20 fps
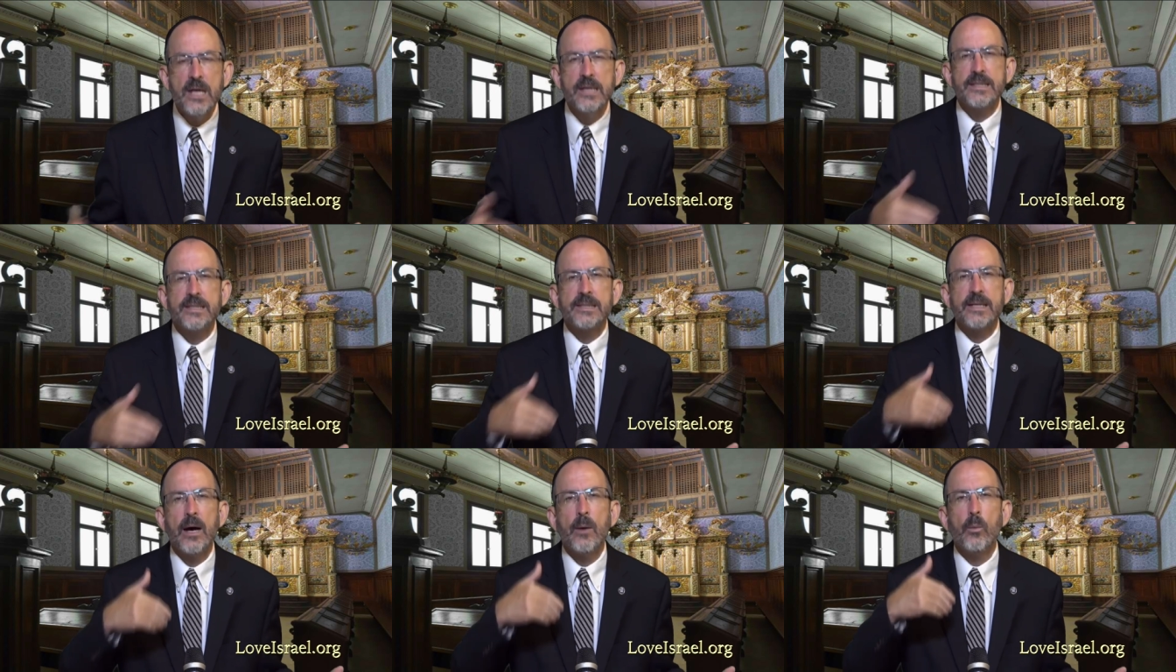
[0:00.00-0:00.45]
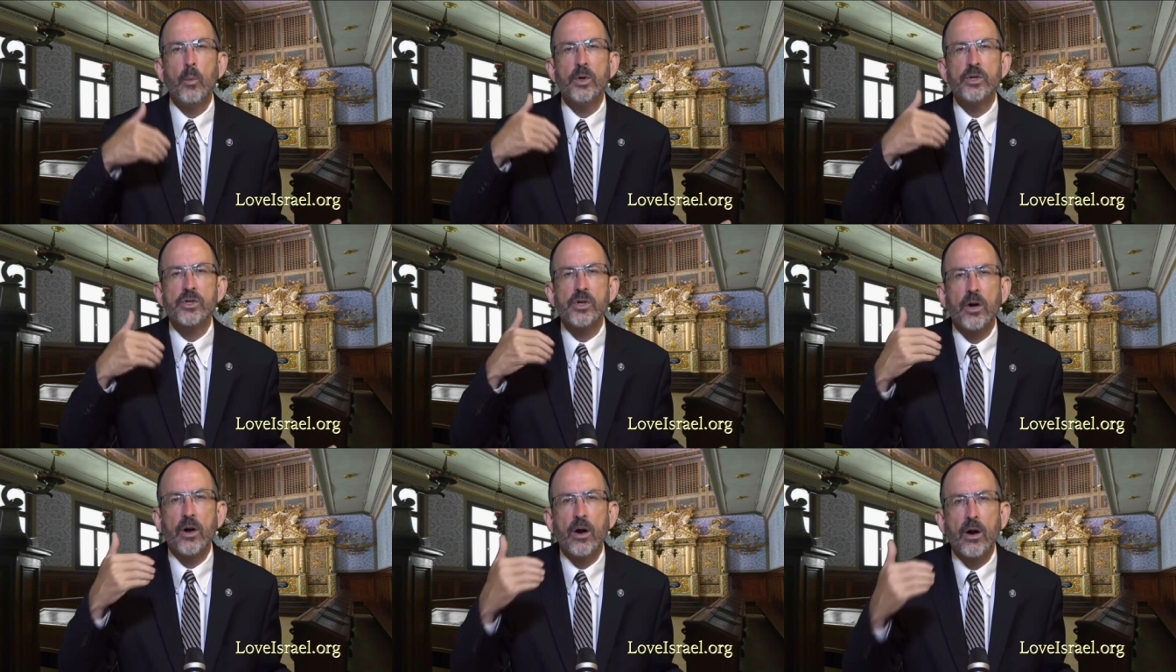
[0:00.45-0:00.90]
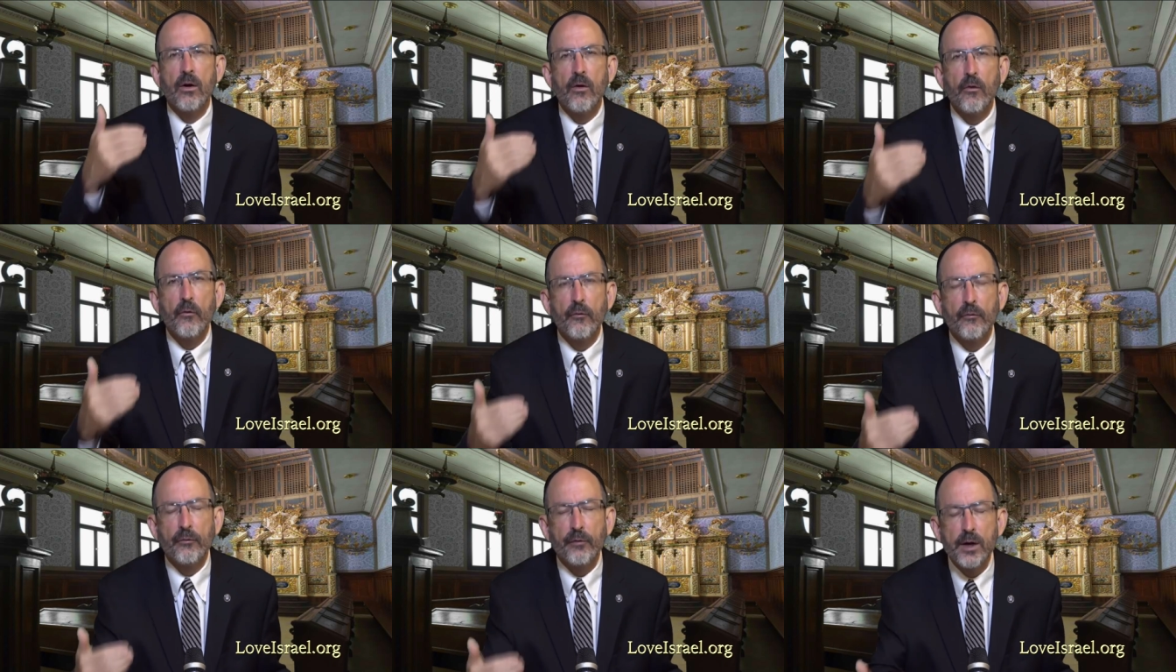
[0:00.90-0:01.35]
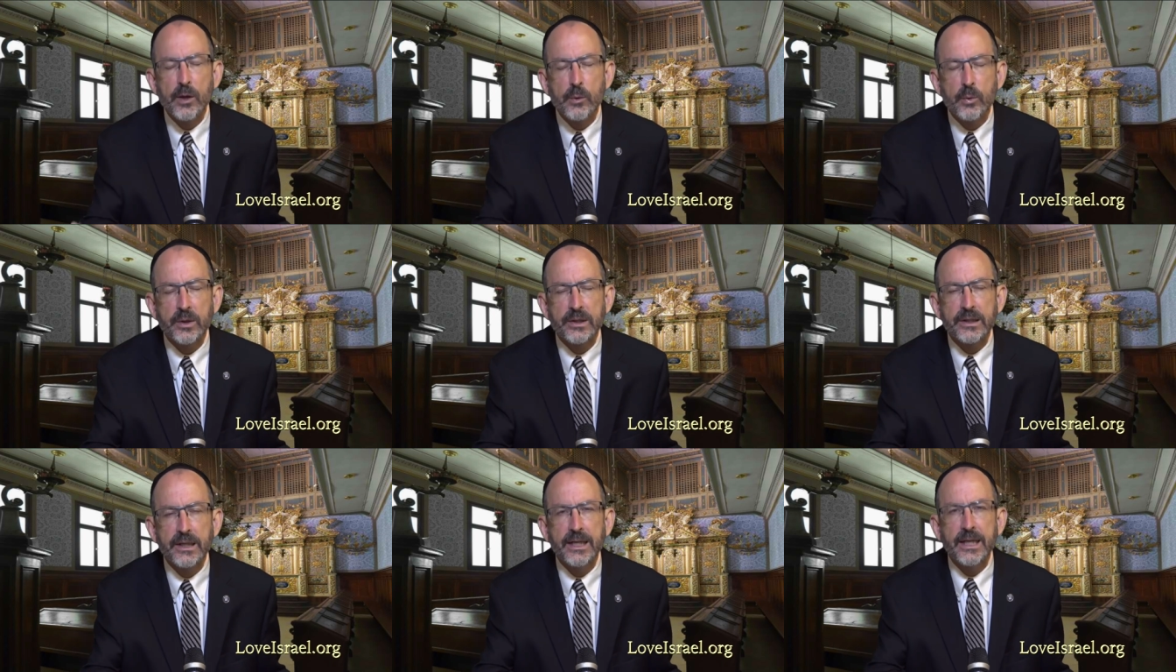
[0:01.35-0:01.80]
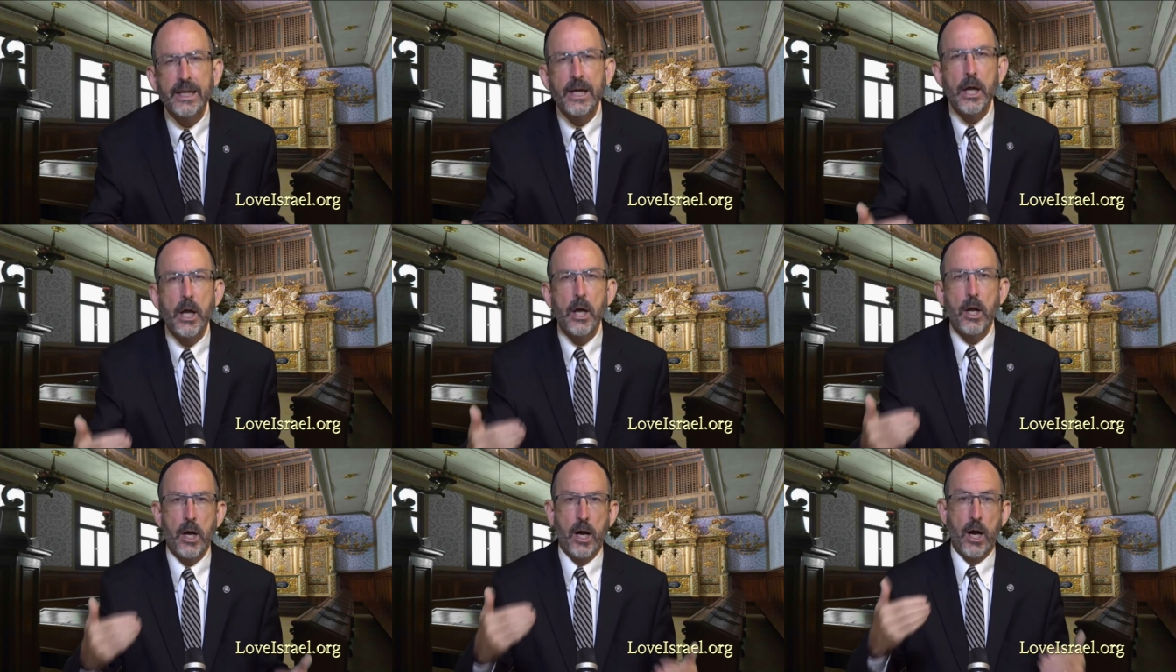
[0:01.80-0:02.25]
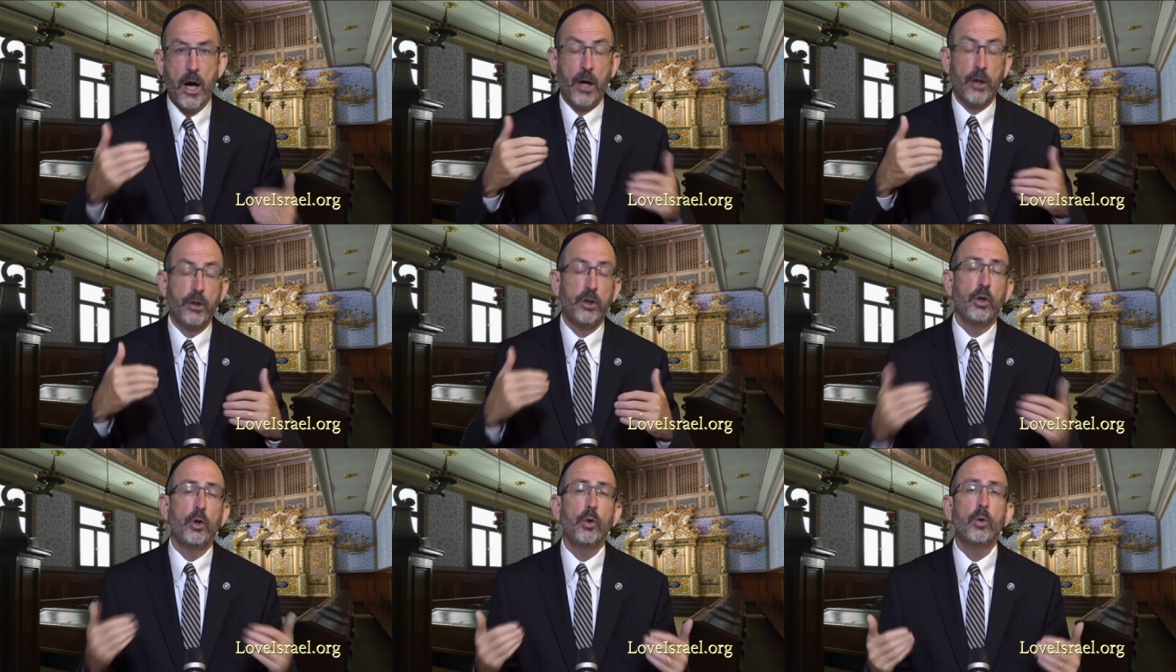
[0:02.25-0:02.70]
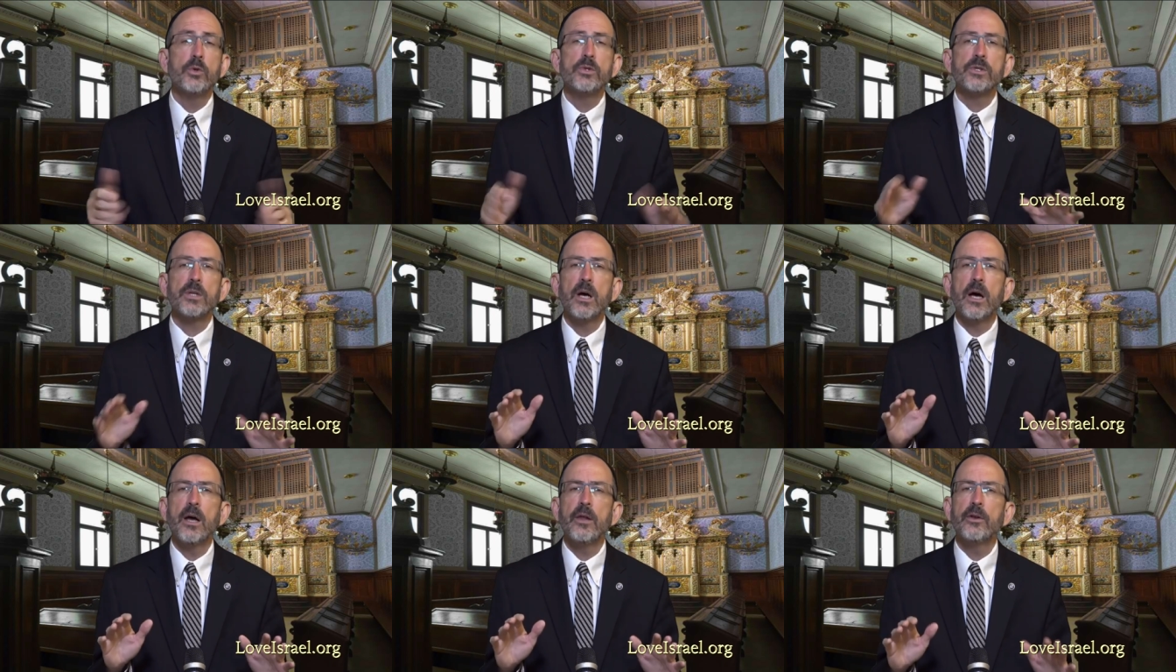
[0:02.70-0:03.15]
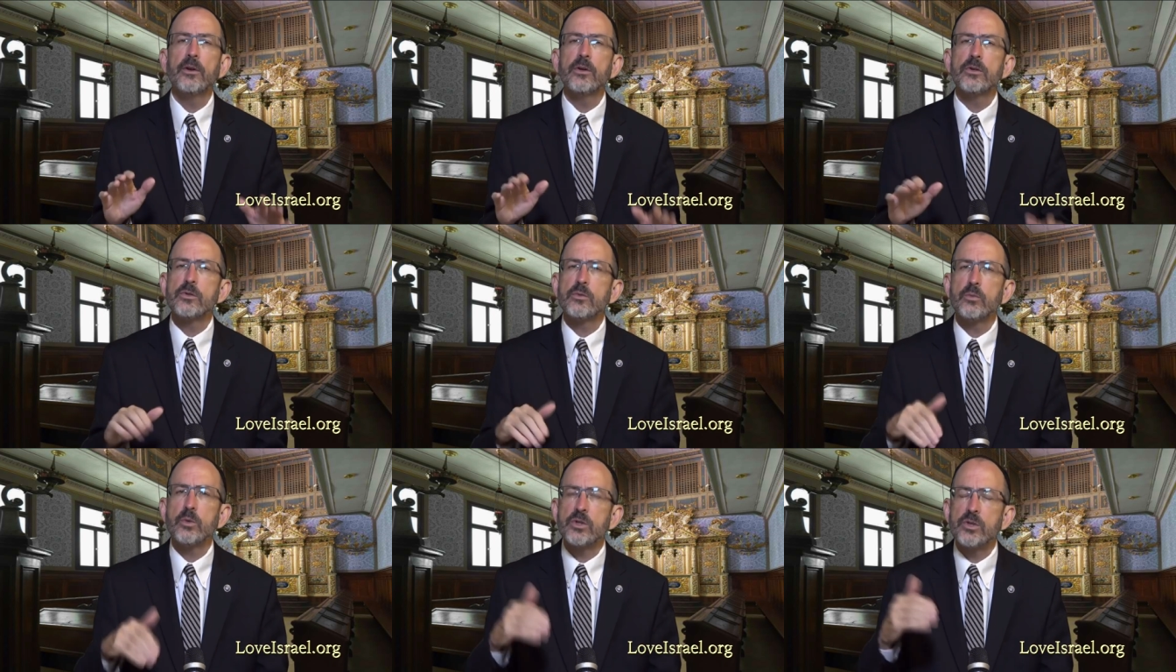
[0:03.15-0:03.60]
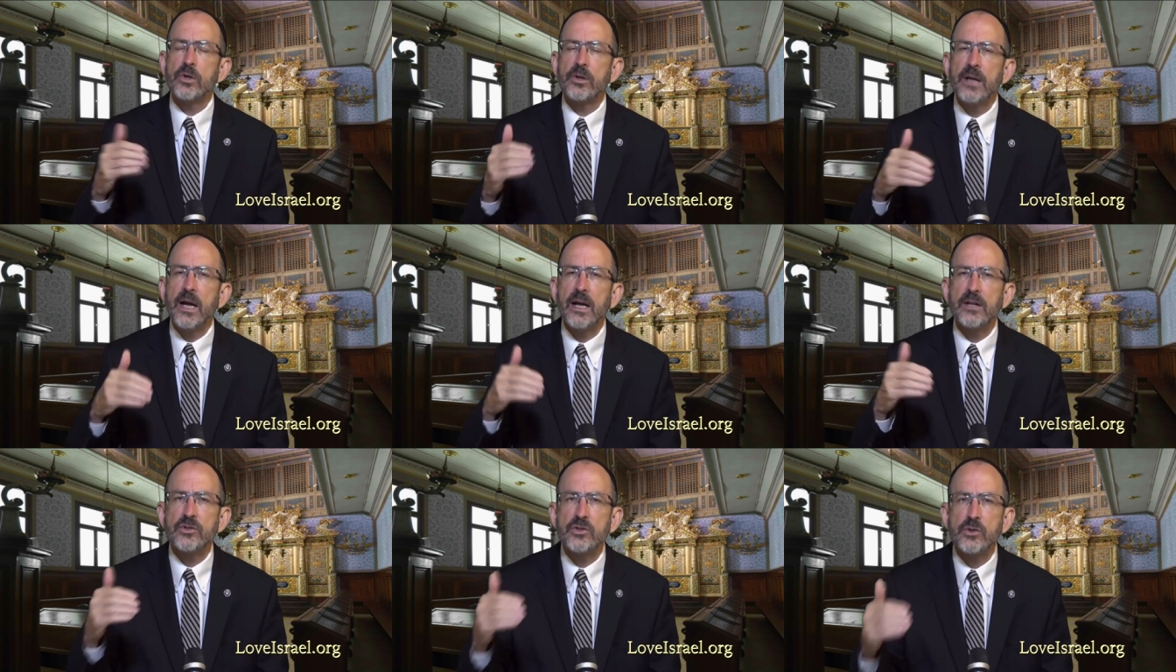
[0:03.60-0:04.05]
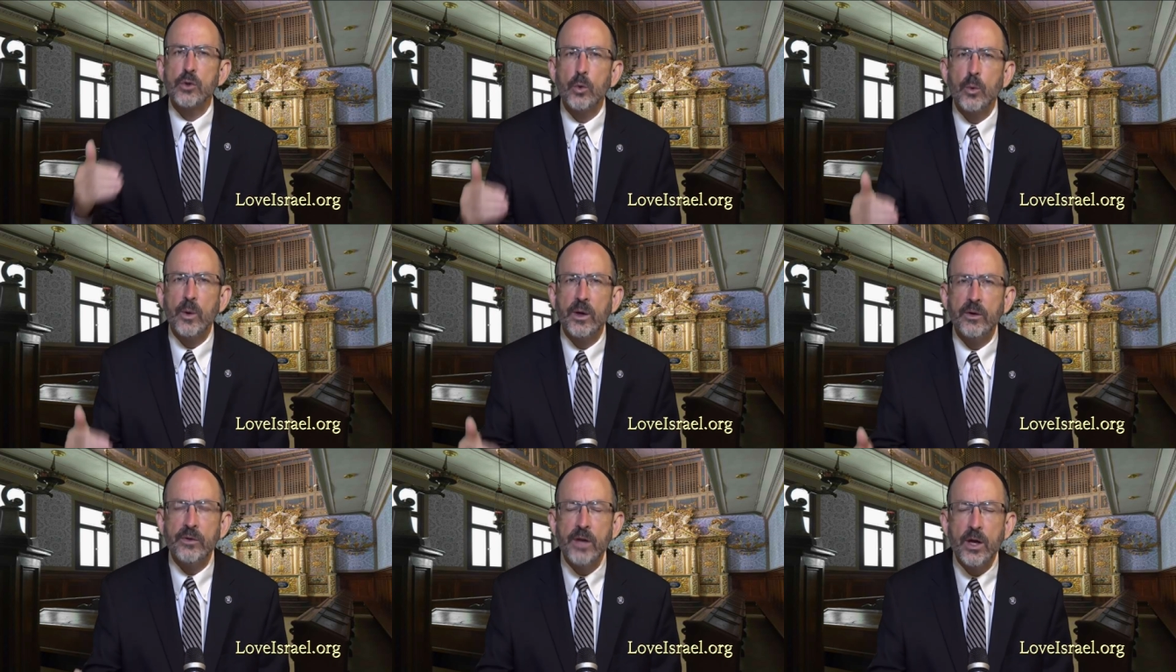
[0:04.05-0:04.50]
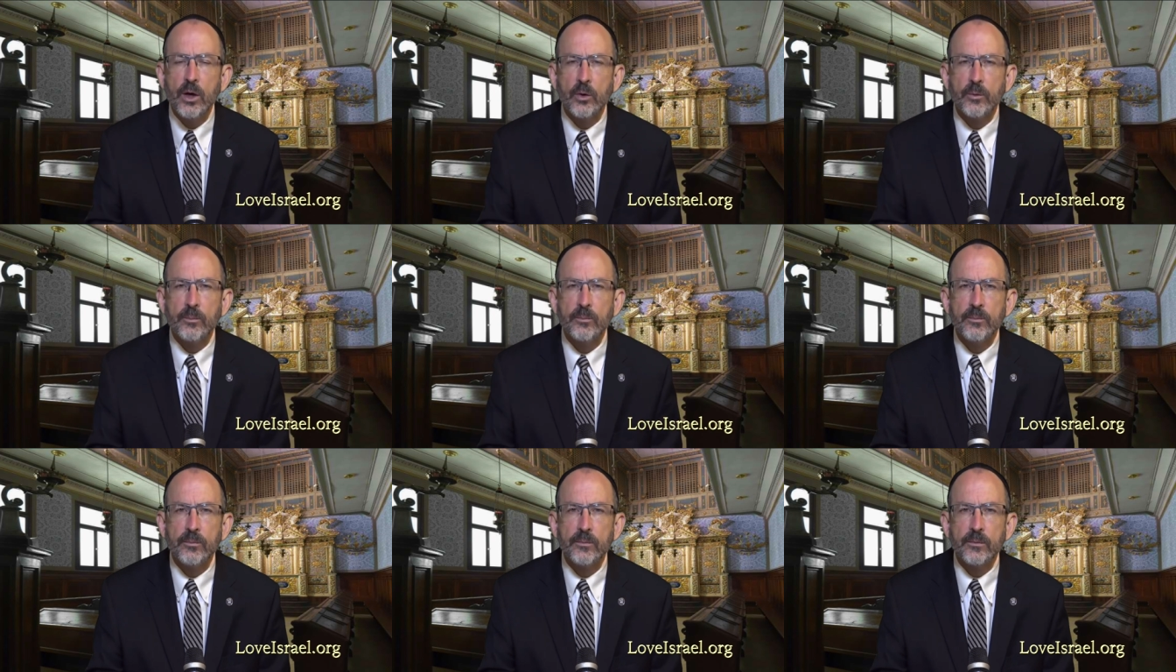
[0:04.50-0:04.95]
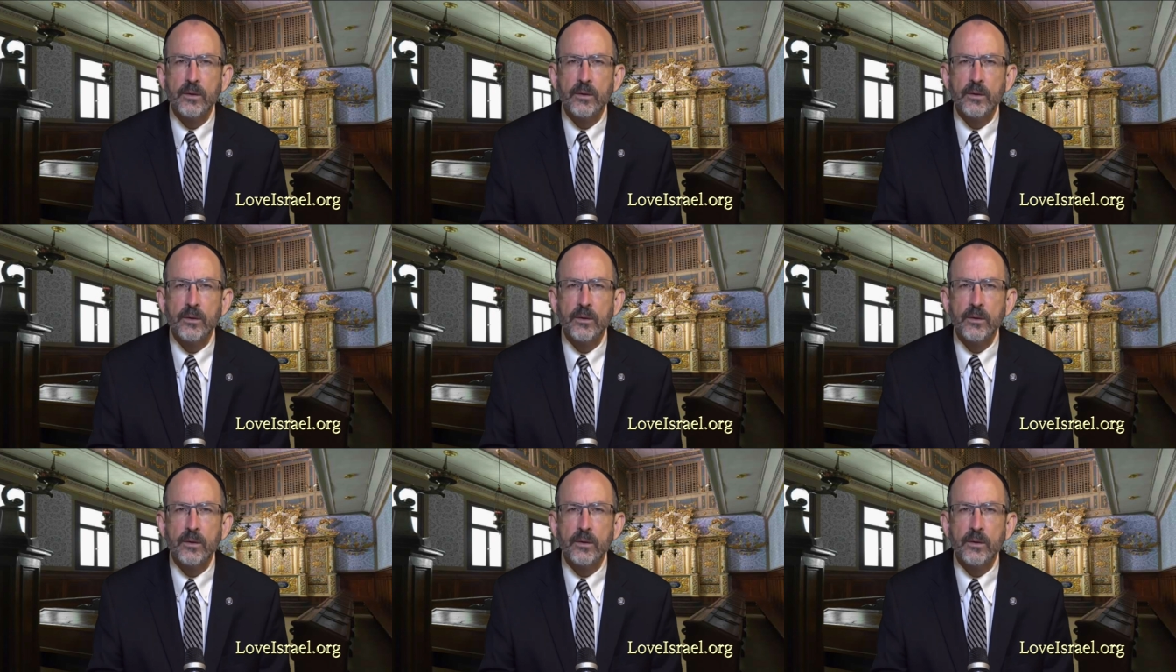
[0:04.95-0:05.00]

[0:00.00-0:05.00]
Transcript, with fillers: Some which are frequently uh, used, others which are not so well known.